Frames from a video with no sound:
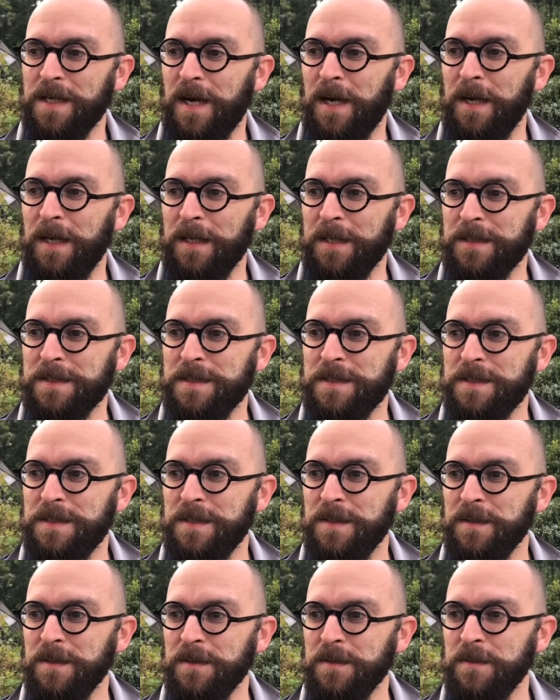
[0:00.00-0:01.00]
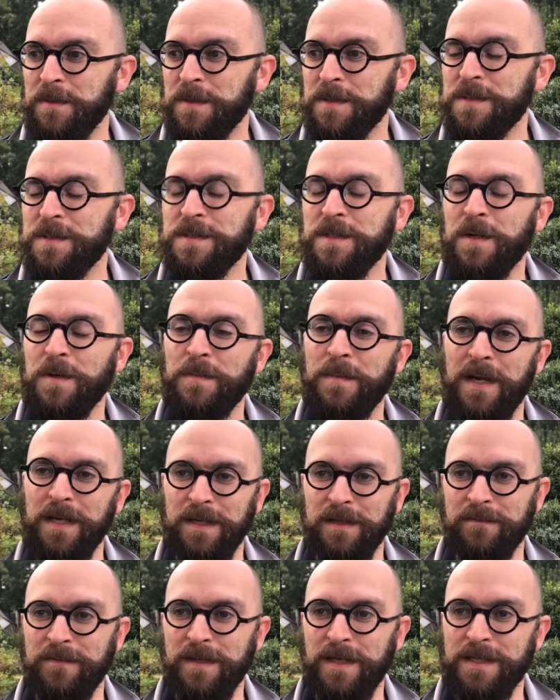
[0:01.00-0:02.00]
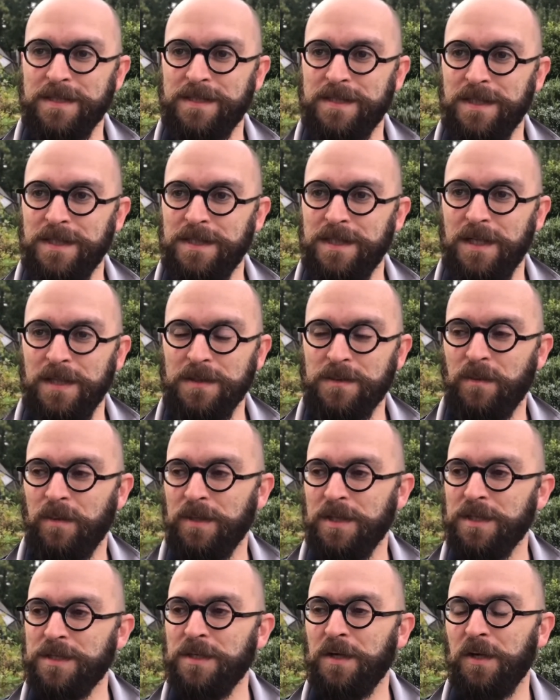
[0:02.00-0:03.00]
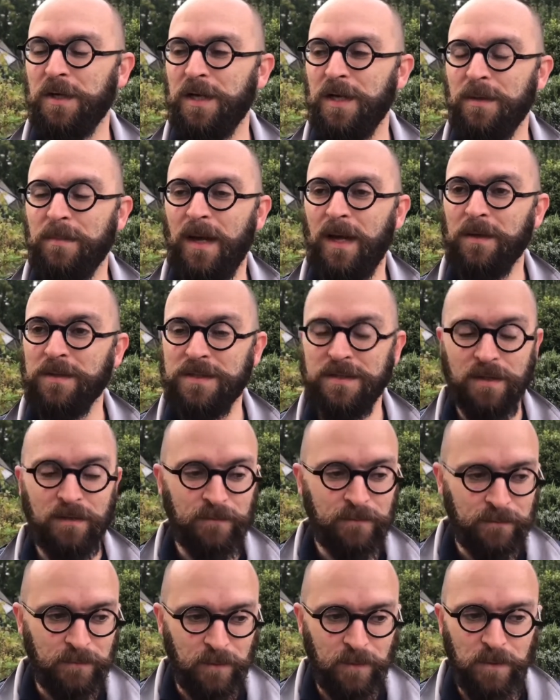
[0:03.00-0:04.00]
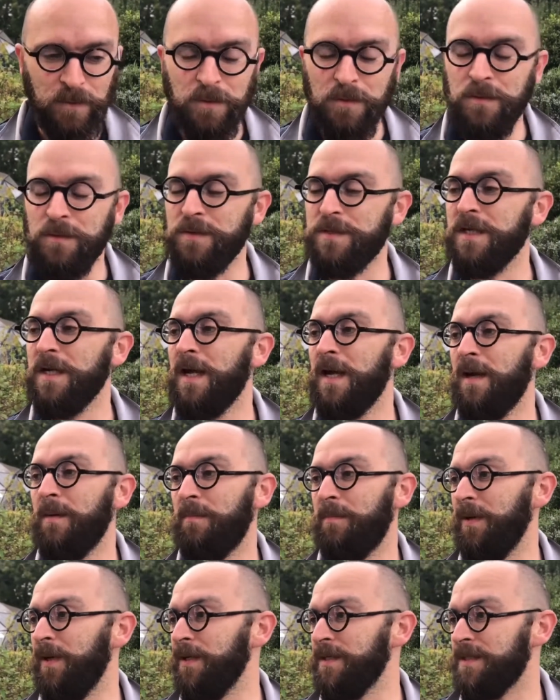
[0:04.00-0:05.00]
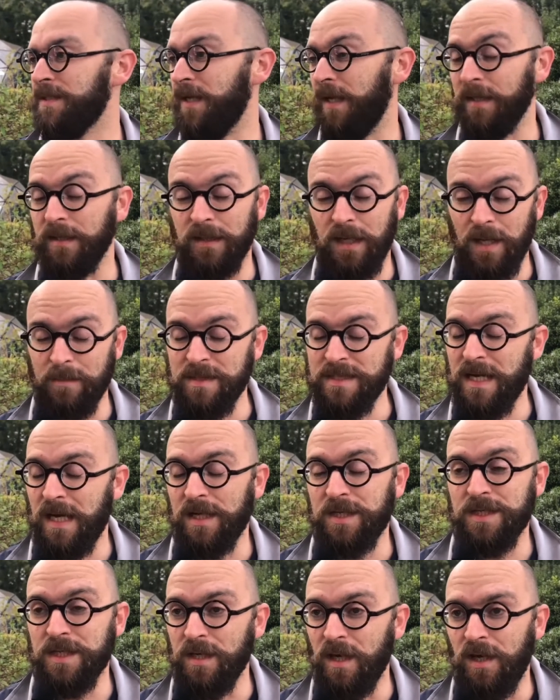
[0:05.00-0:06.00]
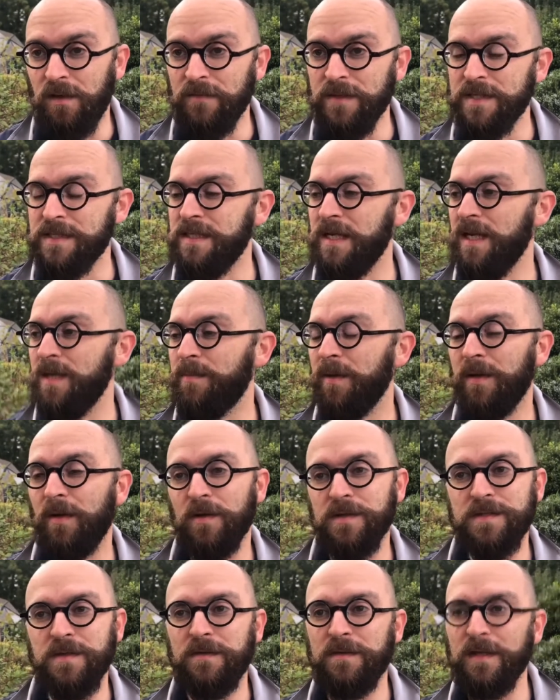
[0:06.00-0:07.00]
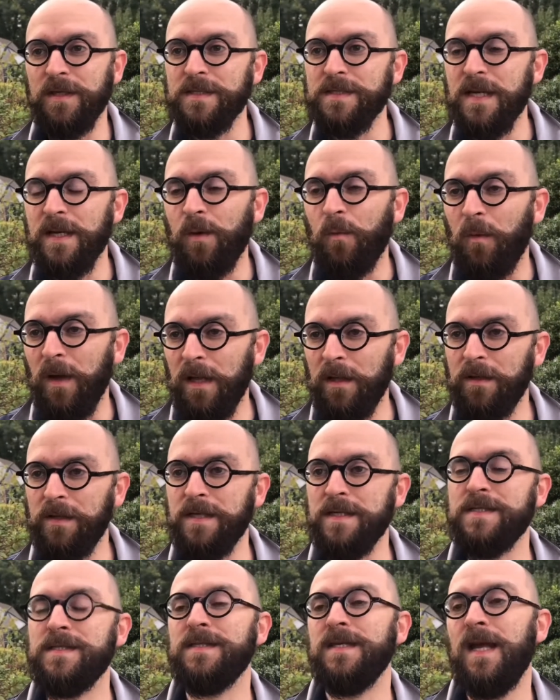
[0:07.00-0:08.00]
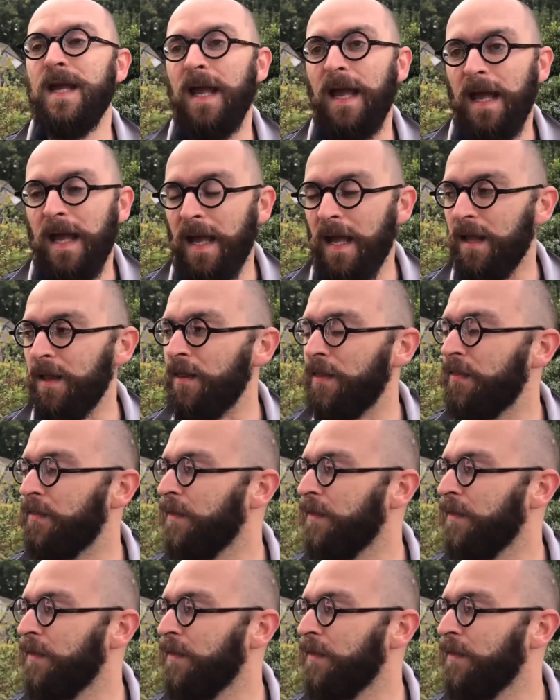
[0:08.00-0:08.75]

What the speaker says: are linked to so many of the SDGs when you're talking about food and climate action, obviously, but also things like wellness, health,